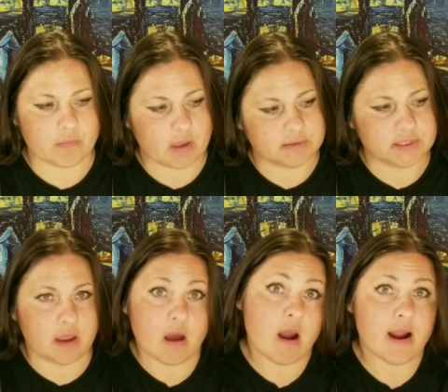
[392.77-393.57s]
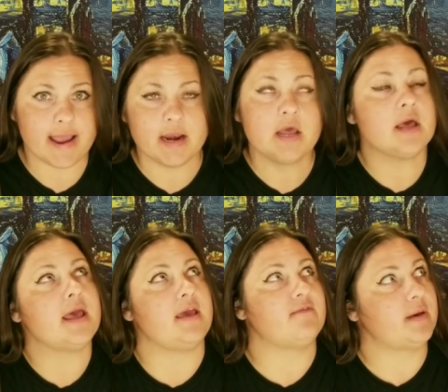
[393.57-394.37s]
I was like, all right,
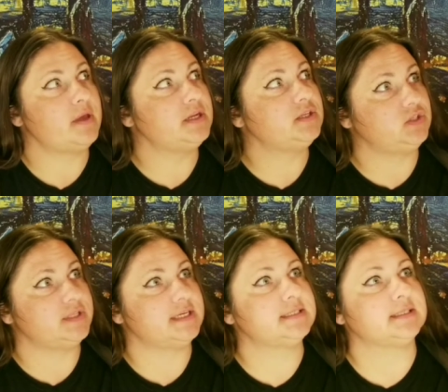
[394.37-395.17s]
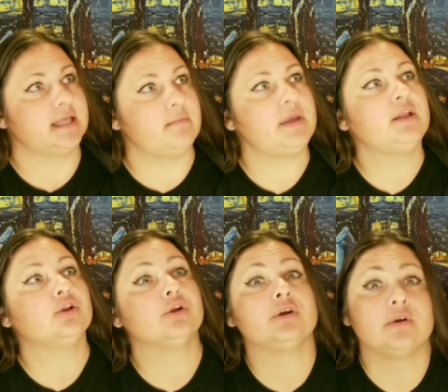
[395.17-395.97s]
if I'm going to do this, let me
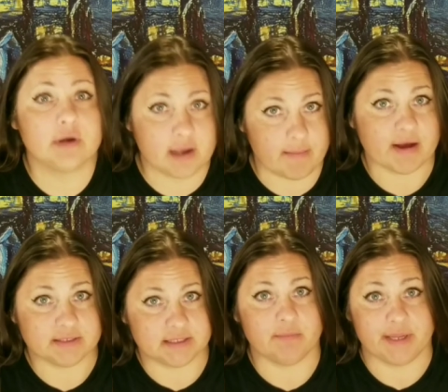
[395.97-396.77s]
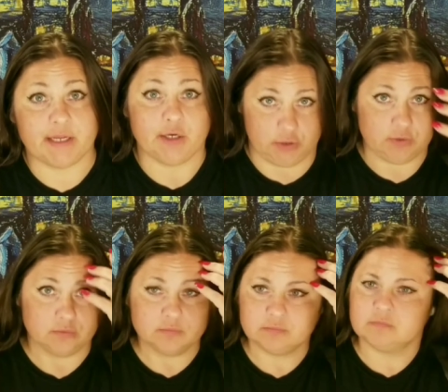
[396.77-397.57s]
learn about somebody
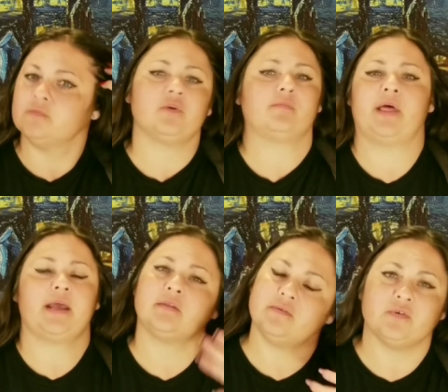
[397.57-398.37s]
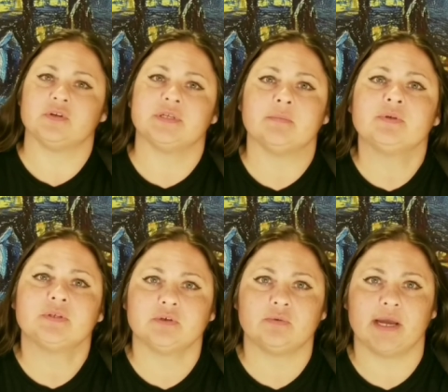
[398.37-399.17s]
new for like the first
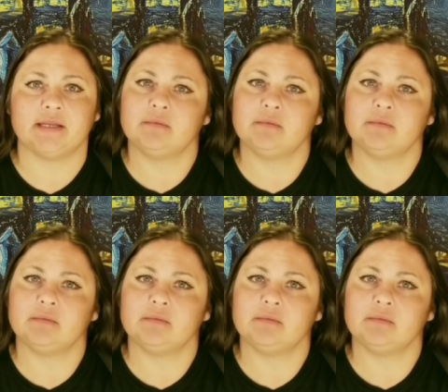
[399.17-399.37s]
episode, right?